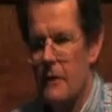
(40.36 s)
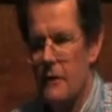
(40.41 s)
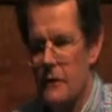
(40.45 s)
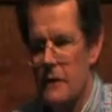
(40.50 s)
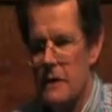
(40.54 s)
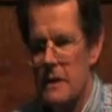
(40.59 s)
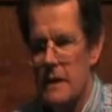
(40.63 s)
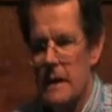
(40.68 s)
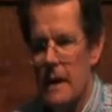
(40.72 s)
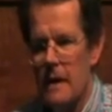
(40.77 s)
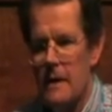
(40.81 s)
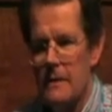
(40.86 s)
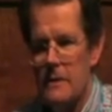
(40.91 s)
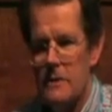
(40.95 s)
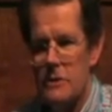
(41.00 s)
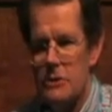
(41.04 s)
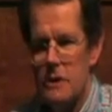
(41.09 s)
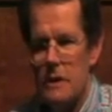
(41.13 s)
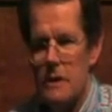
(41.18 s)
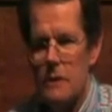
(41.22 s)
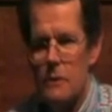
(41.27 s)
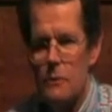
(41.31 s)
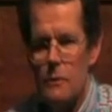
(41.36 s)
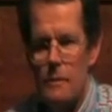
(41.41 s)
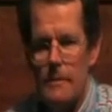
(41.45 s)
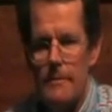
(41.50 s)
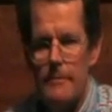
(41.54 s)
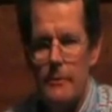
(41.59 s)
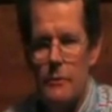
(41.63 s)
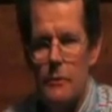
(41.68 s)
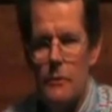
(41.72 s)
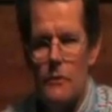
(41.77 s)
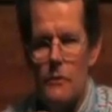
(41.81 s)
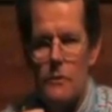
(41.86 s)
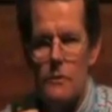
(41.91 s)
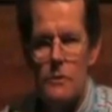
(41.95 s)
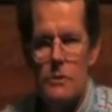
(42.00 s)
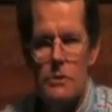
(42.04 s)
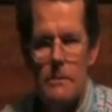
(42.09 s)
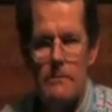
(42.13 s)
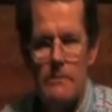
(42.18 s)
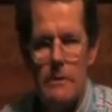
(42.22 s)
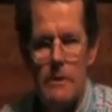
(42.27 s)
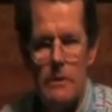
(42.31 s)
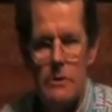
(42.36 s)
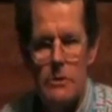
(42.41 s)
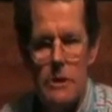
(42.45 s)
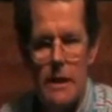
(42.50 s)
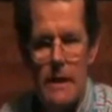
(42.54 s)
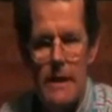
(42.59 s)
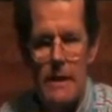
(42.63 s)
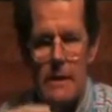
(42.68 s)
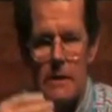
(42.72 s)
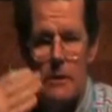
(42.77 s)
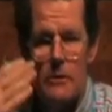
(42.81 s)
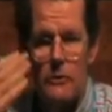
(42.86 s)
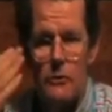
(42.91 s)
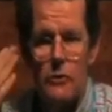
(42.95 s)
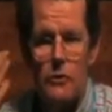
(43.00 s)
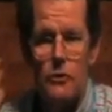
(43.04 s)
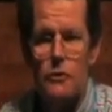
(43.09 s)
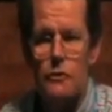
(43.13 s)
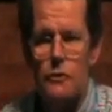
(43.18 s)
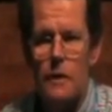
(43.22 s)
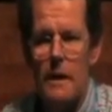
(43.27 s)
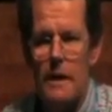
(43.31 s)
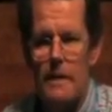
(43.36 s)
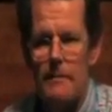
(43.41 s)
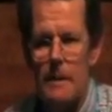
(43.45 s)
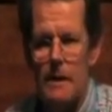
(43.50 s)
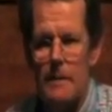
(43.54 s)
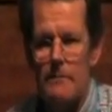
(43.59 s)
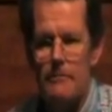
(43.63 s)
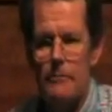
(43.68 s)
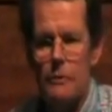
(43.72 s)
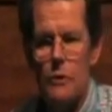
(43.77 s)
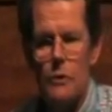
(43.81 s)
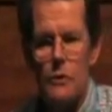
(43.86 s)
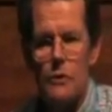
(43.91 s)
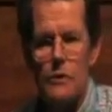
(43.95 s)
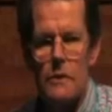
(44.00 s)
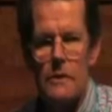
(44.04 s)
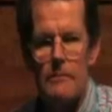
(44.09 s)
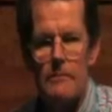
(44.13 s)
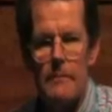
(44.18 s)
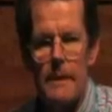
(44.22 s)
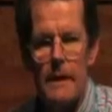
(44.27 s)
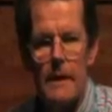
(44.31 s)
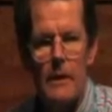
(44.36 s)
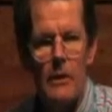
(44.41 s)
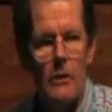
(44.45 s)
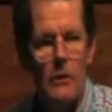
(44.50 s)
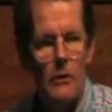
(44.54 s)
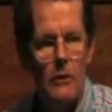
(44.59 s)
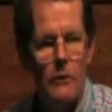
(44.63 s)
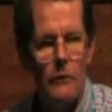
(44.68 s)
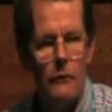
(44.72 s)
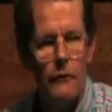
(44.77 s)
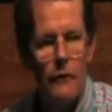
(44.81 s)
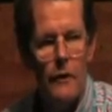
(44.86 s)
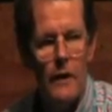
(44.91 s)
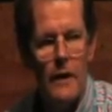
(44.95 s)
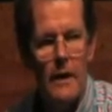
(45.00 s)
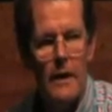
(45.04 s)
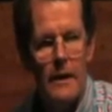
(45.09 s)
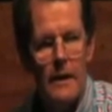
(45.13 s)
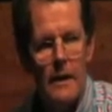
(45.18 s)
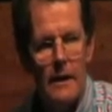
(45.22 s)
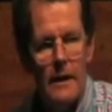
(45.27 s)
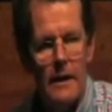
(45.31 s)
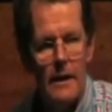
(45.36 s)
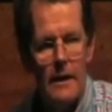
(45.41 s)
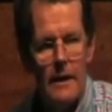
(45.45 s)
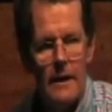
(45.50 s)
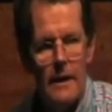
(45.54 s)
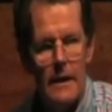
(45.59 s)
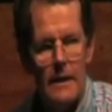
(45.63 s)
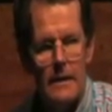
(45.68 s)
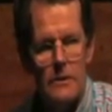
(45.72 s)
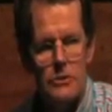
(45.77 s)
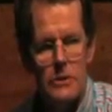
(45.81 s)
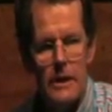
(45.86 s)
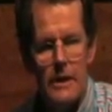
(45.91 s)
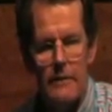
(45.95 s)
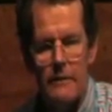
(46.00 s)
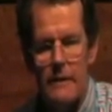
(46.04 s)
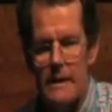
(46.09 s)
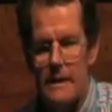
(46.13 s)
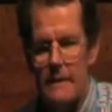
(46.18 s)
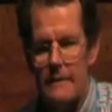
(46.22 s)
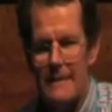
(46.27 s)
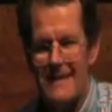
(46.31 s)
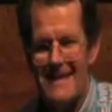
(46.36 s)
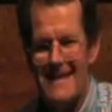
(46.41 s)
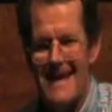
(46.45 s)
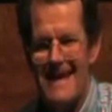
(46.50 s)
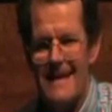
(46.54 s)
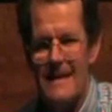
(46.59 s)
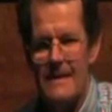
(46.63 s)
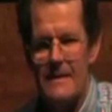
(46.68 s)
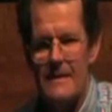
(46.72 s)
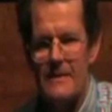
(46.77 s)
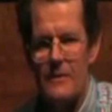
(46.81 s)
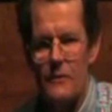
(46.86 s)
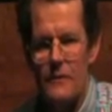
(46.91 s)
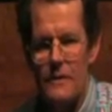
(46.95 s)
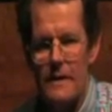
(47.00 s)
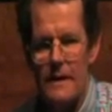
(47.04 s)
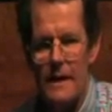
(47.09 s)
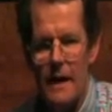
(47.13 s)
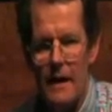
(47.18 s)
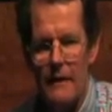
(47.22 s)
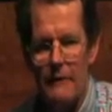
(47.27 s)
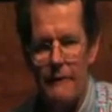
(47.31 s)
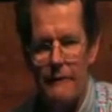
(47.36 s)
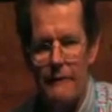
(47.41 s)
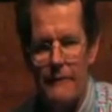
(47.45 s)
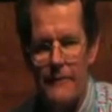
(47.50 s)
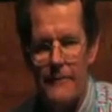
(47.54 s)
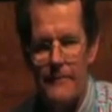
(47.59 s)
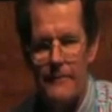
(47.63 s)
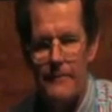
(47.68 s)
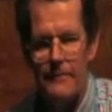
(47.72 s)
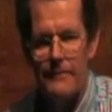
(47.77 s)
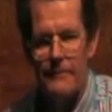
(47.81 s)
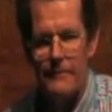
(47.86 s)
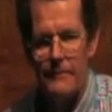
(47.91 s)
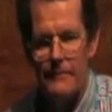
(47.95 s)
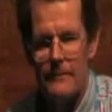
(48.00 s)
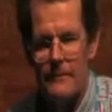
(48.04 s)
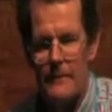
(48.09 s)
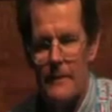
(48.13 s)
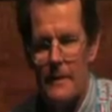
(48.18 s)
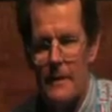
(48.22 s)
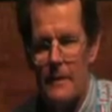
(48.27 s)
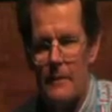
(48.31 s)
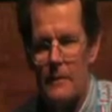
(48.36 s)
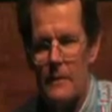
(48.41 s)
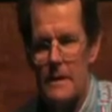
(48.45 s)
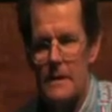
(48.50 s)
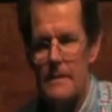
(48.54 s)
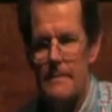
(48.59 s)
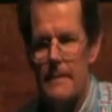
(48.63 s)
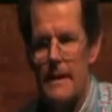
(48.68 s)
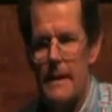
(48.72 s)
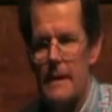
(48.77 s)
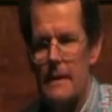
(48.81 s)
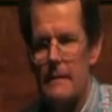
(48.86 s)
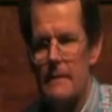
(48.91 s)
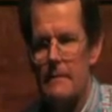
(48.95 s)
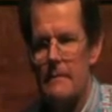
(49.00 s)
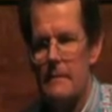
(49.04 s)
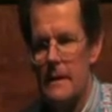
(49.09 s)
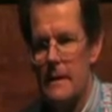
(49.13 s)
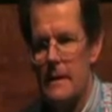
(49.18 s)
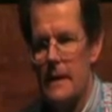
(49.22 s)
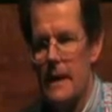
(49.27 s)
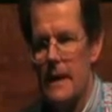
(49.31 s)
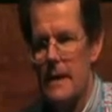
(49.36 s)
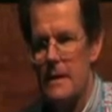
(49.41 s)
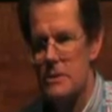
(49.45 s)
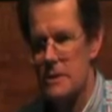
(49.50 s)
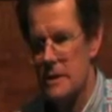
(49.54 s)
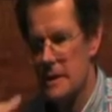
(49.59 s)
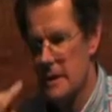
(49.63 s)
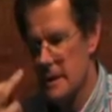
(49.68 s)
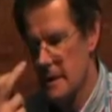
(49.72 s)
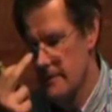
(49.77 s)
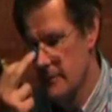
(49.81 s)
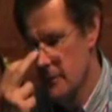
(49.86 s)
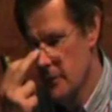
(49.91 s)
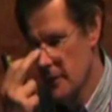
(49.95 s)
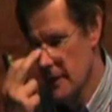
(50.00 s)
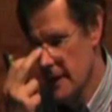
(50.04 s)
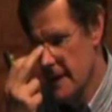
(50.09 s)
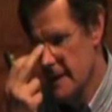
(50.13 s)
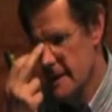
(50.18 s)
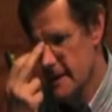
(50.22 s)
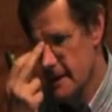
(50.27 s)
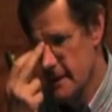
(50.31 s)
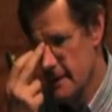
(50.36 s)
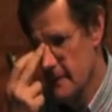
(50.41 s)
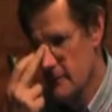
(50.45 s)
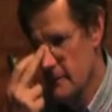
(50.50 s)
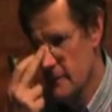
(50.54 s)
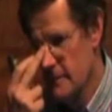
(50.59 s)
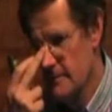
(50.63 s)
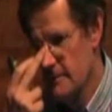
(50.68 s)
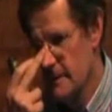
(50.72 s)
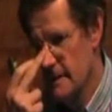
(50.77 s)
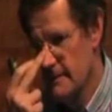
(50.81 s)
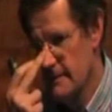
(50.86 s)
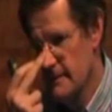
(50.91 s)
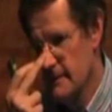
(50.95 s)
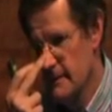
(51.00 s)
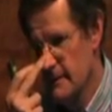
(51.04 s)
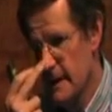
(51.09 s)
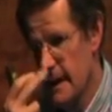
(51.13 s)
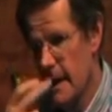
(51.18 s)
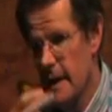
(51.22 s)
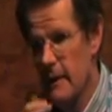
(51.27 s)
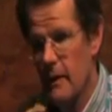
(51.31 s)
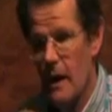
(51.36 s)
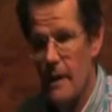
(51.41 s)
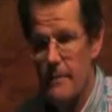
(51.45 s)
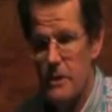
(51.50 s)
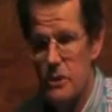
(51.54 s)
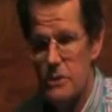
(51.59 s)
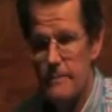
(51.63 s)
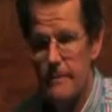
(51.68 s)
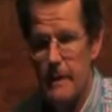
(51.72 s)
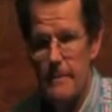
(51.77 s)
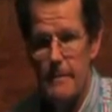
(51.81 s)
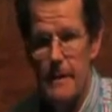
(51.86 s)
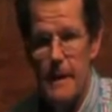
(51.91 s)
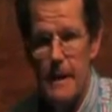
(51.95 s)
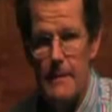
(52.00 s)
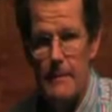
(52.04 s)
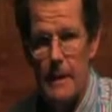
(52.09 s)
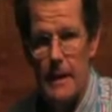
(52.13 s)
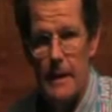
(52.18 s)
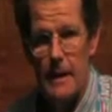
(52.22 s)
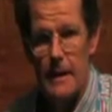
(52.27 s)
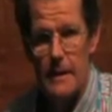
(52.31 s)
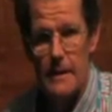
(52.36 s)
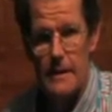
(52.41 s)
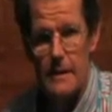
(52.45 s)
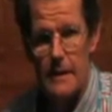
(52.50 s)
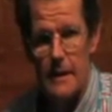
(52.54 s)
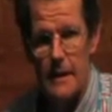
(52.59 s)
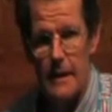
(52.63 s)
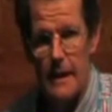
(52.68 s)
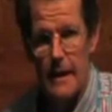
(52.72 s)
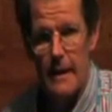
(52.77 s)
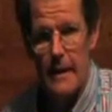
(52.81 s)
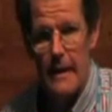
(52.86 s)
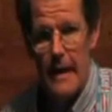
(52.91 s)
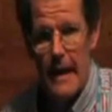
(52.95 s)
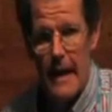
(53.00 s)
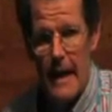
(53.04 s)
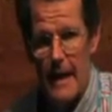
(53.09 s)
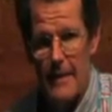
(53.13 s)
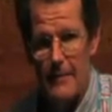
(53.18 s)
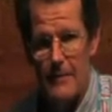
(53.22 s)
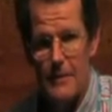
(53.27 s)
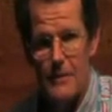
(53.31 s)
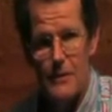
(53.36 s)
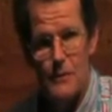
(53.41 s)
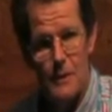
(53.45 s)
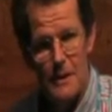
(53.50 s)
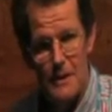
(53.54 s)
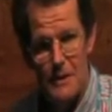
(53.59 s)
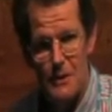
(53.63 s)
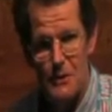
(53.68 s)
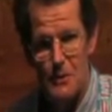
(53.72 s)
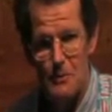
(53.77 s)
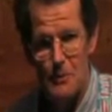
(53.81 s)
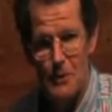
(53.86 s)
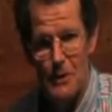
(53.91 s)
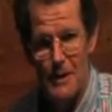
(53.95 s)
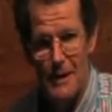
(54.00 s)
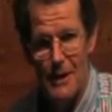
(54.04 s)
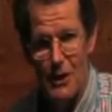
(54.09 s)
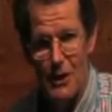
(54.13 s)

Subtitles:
the slides that showed swimming pools or jumbo jets are incredibly important, because generating the data is not enough. It's about engaging and communicating with people. I measured my BMI last night, and it's 22.9.